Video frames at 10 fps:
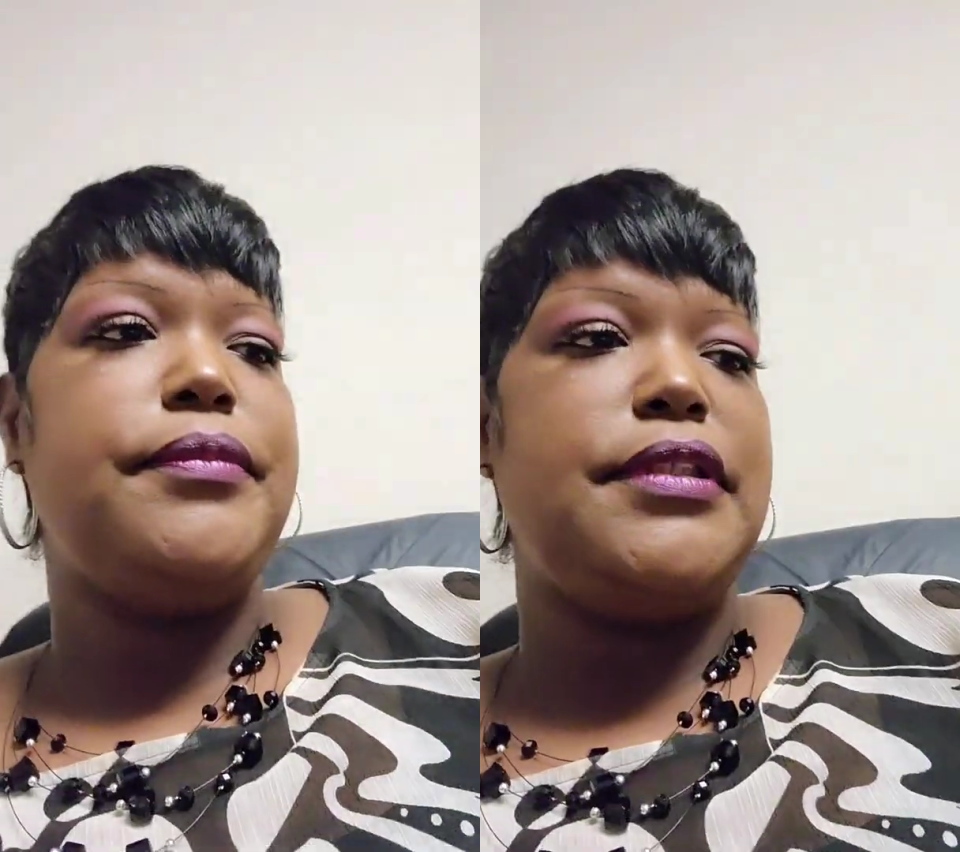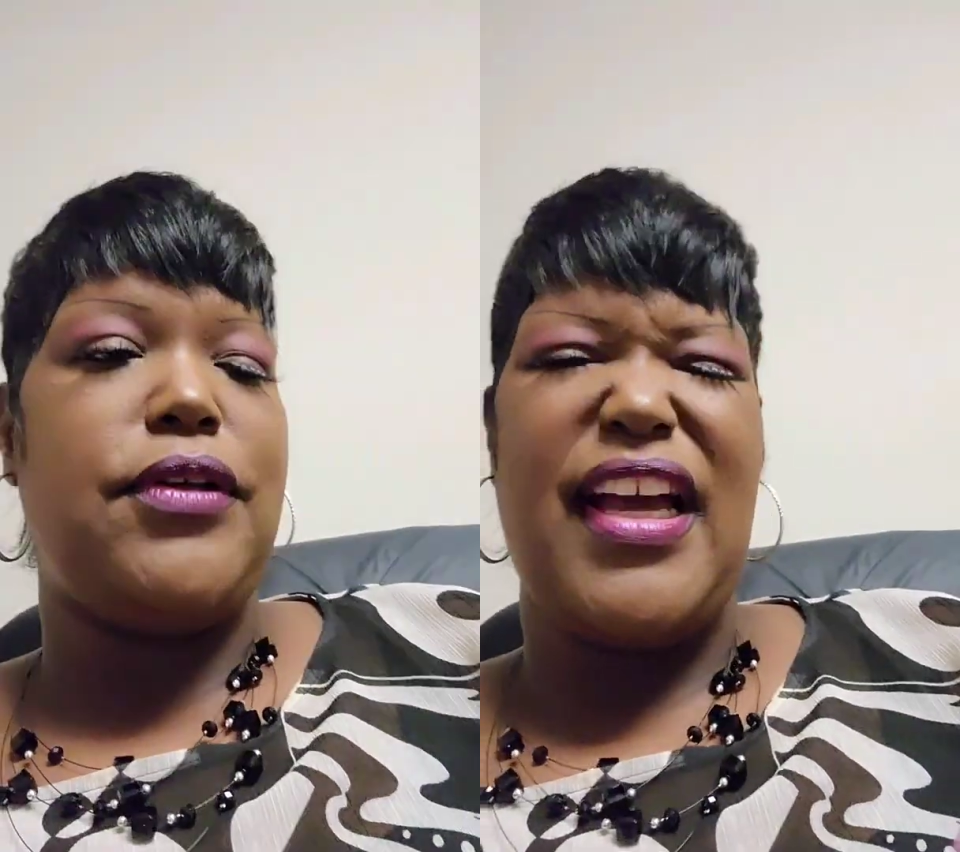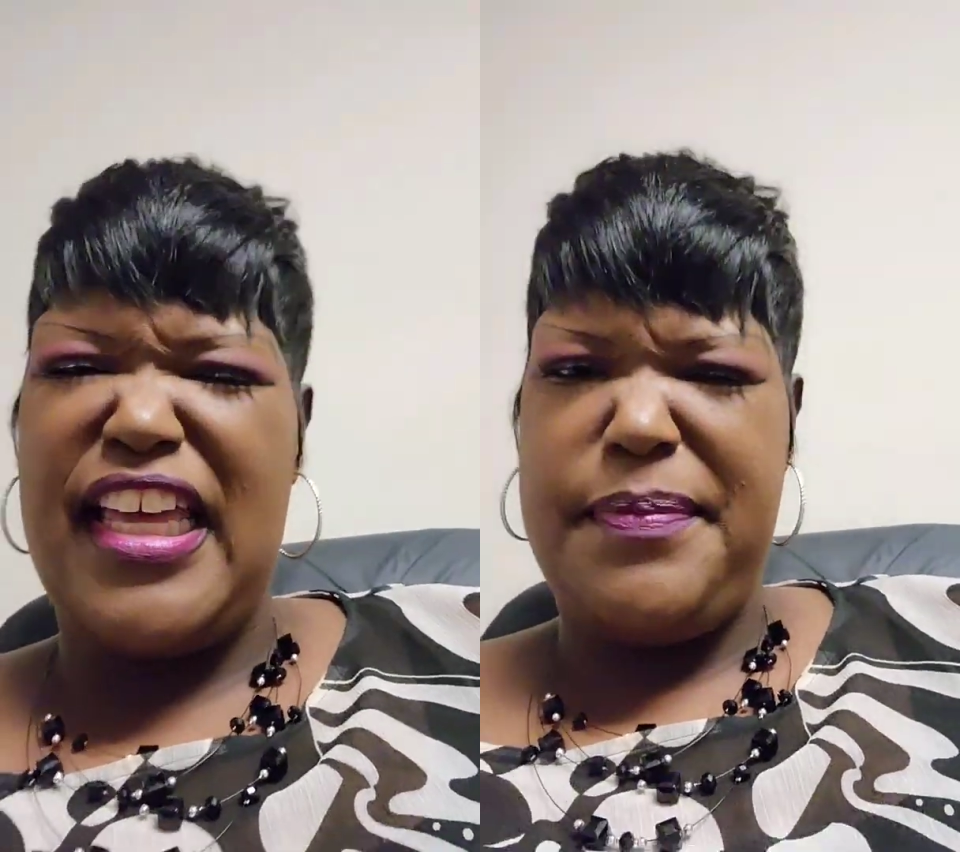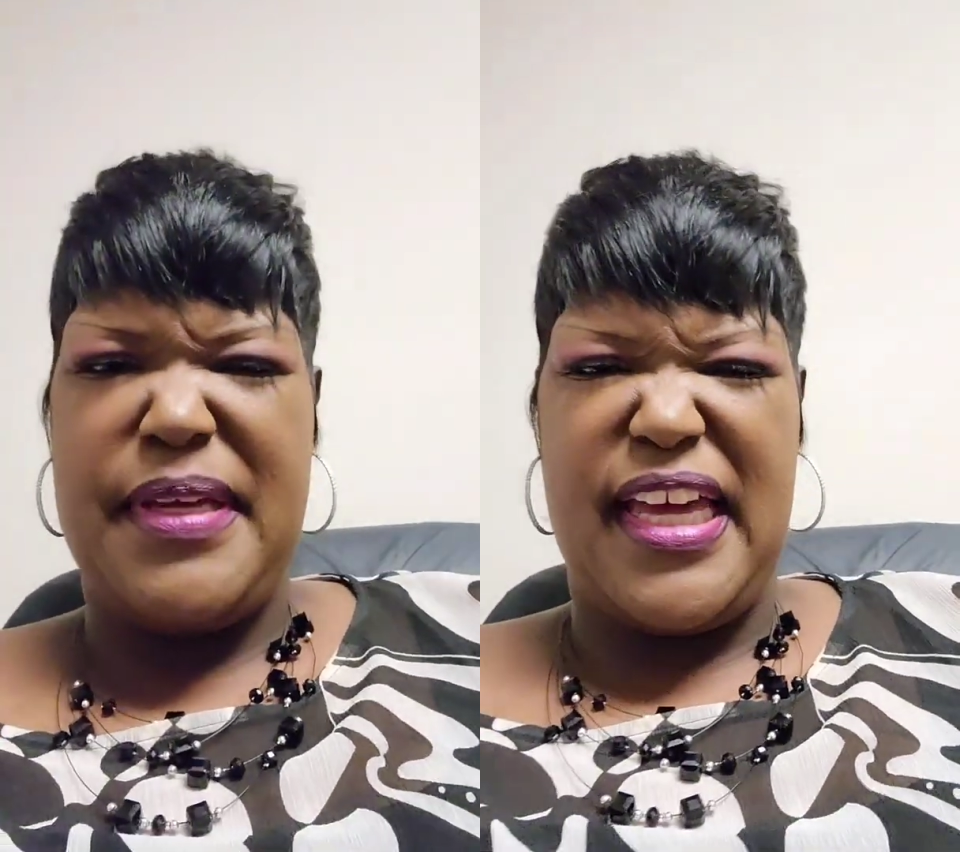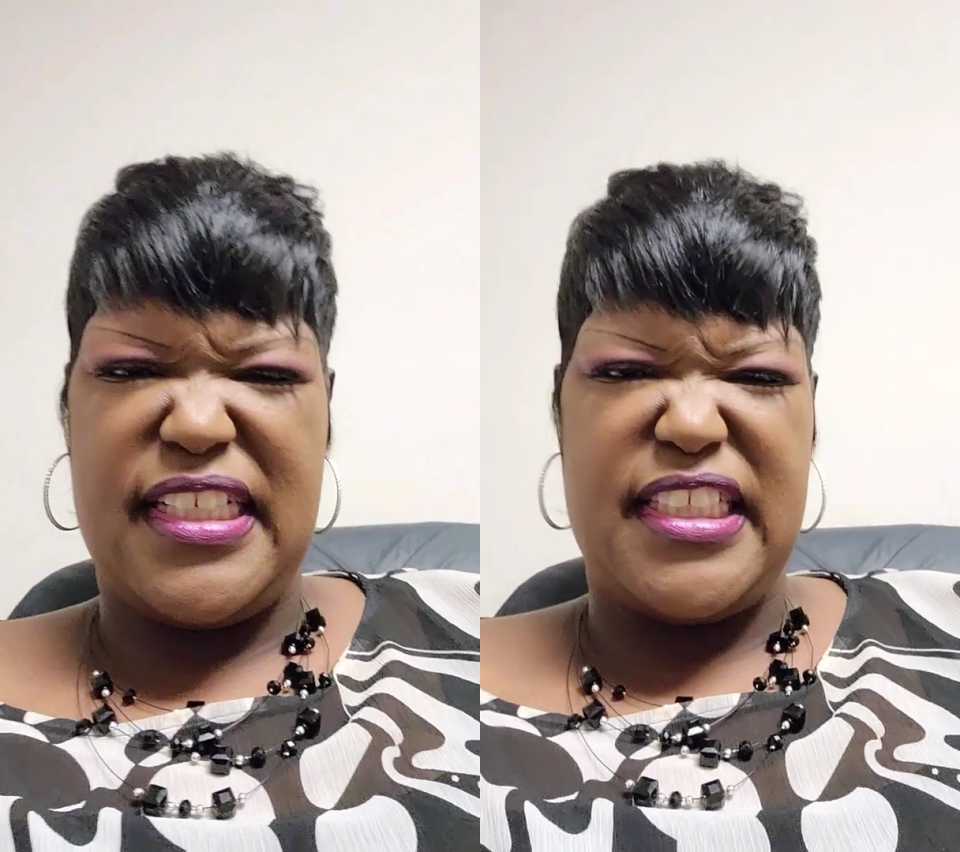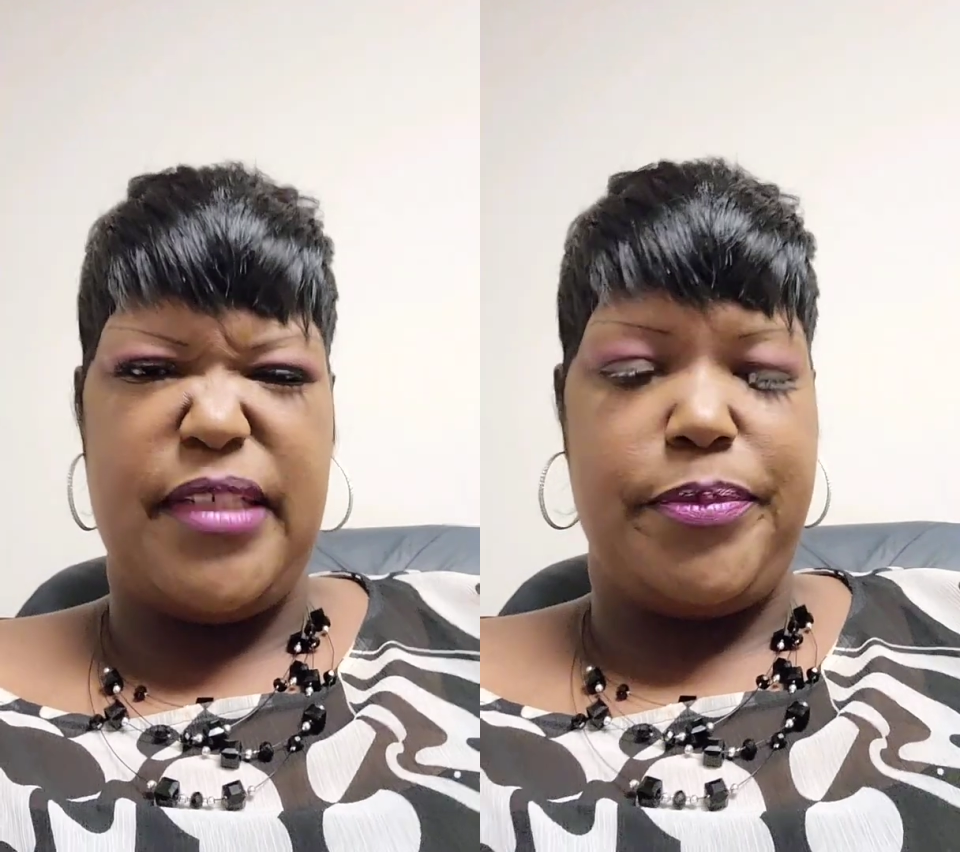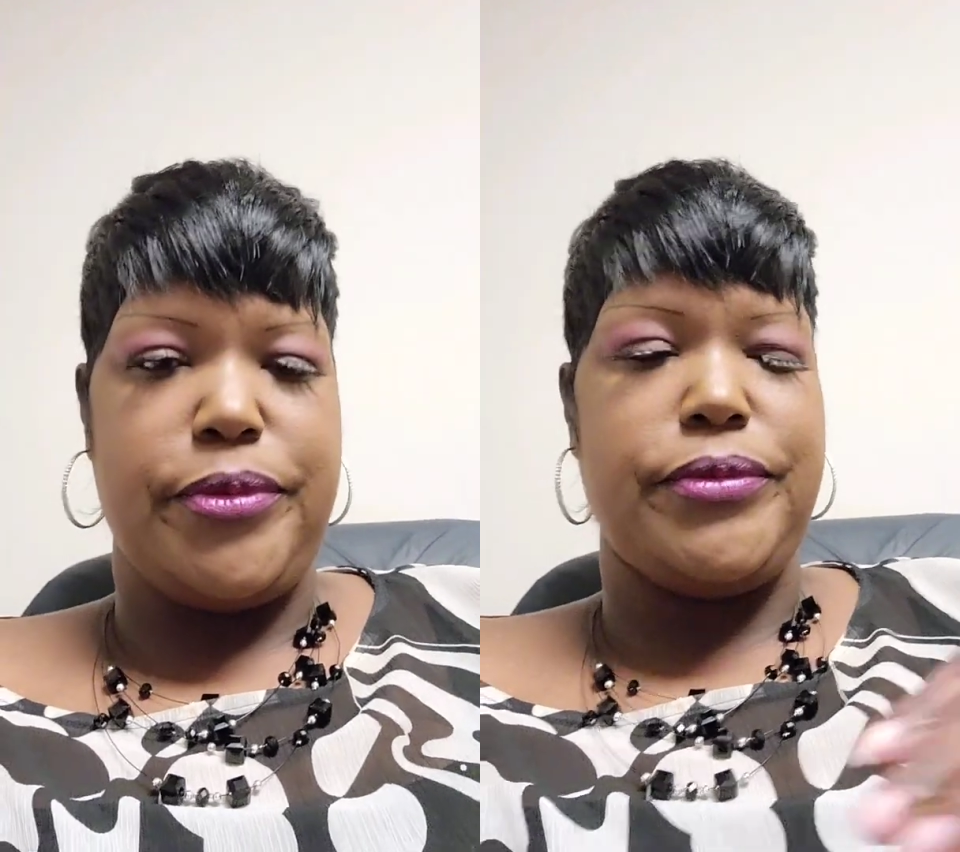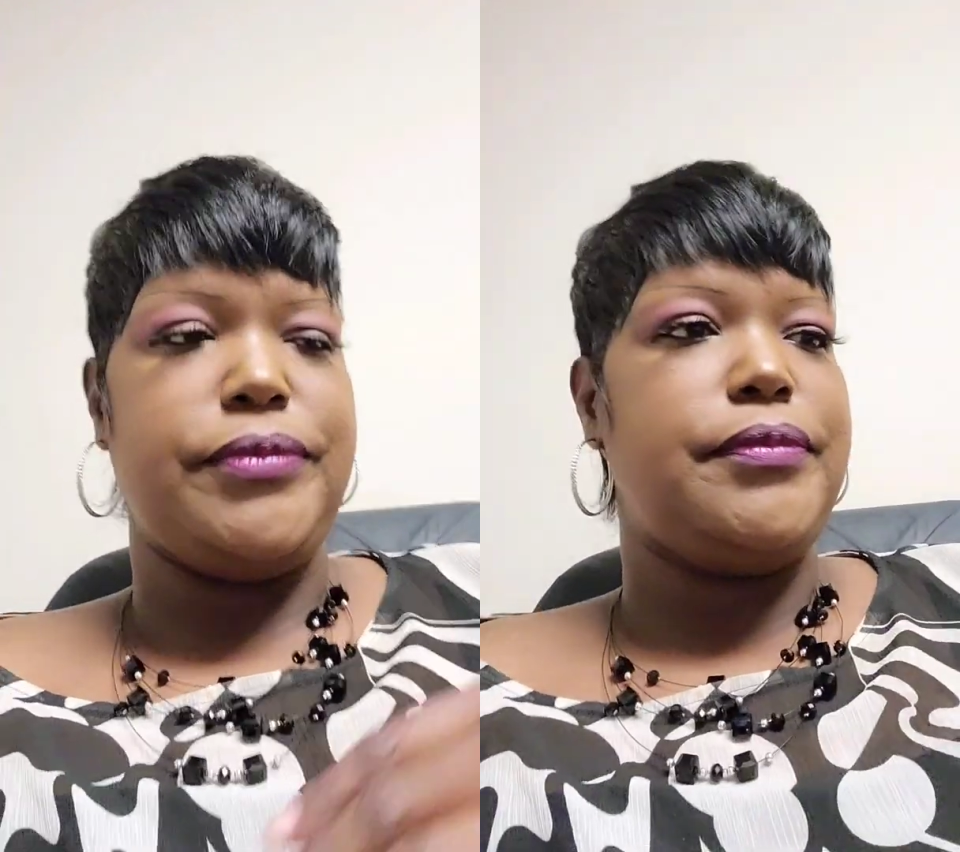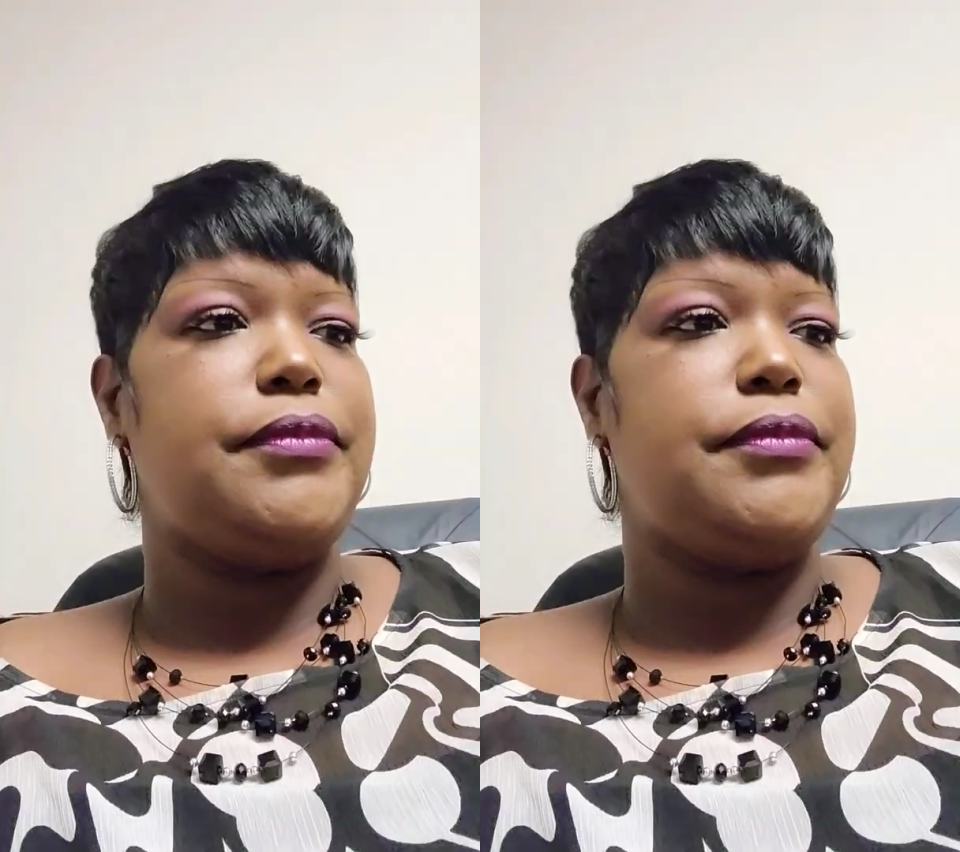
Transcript: So I keep it kind of simple